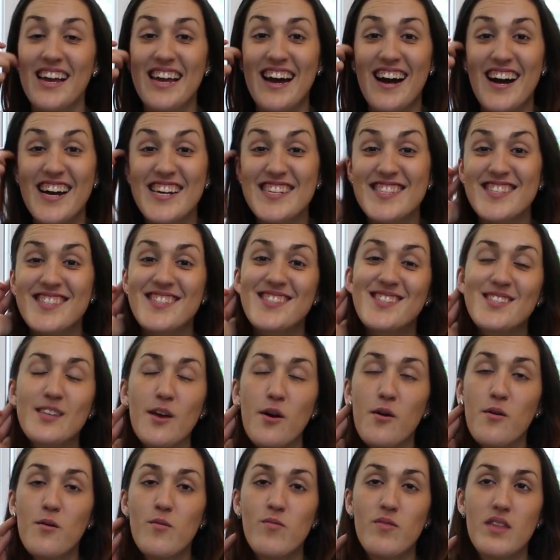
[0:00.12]
guys,
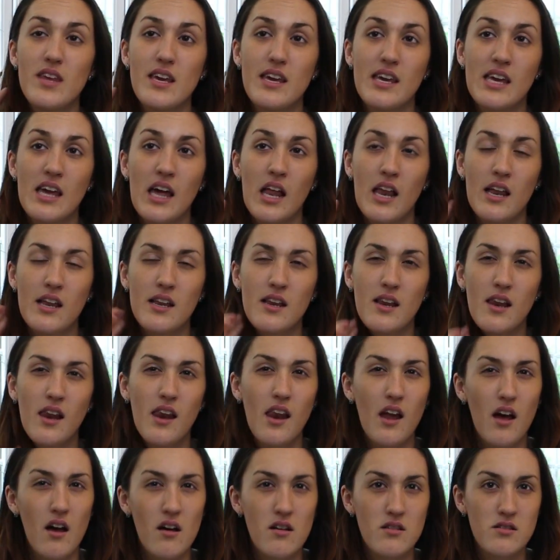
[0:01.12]
so the
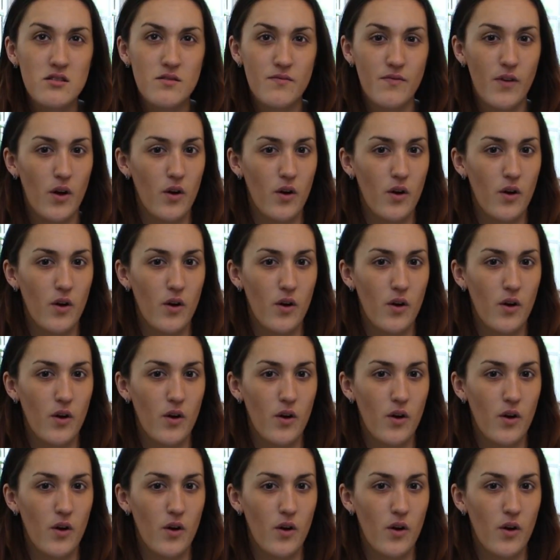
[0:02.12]
last